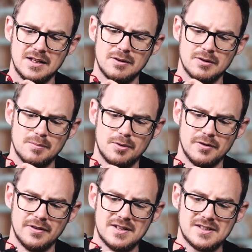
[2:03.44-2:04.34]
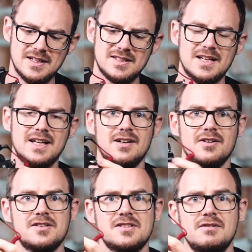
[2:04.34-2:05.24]
you want to put this into here.
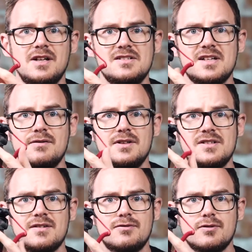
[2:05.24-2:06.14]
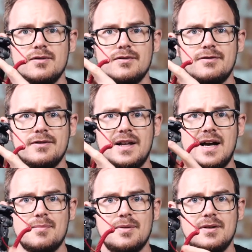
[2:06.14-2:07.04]
On the Sony a7 it's the front
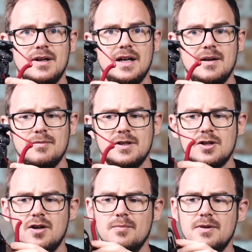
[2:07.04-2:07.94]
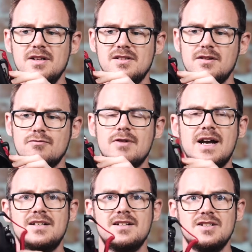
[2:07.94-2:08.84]
flap, the top it's the
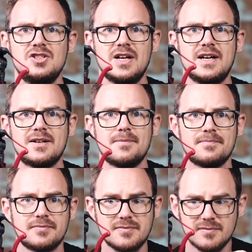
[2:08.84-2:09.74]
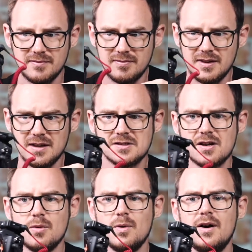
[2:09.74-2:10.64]
red jack,
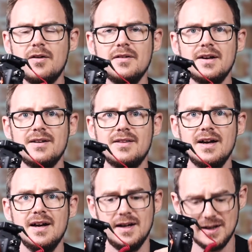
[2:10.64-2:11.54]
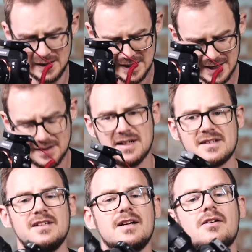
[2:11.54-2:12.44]
so we're on there.
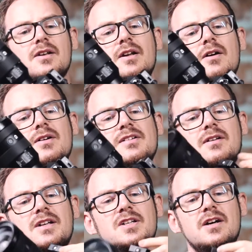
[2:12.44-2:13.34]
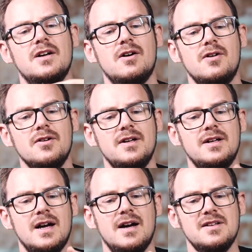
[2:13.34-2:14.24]
Next thing I'm going to do is I'm going to turn it on.
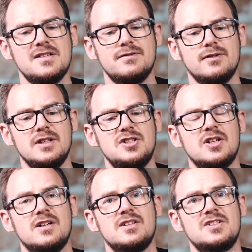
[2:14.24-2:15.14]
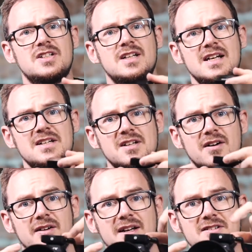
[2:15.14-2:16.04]
This is fully charged,
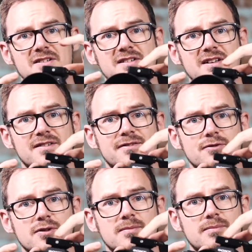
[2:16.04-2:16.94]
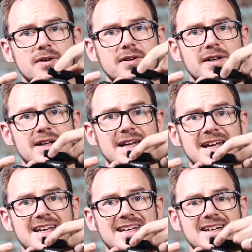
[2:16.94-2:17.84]
so it's just this front button
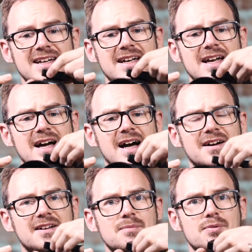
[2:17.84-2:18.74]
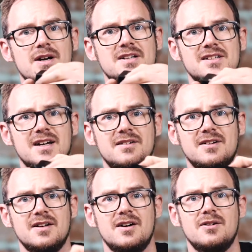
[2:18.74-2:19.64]
here. I'm going to press and I'm
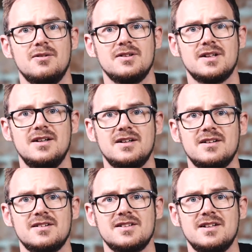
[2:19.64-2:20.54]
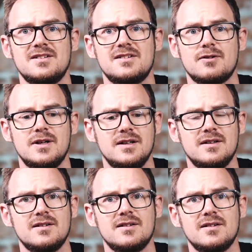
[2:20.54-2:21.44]
going to hold, and you're going to see the
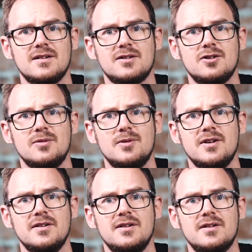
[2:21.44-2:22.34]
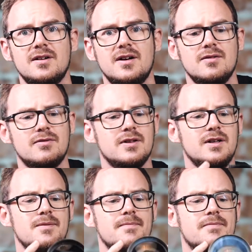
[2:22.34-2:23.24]
screen come on,
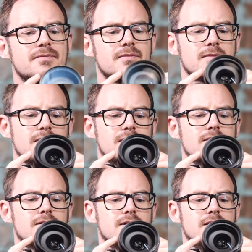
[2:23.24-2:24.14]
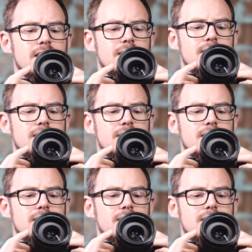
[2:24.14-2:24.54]
hopefully. Yeah,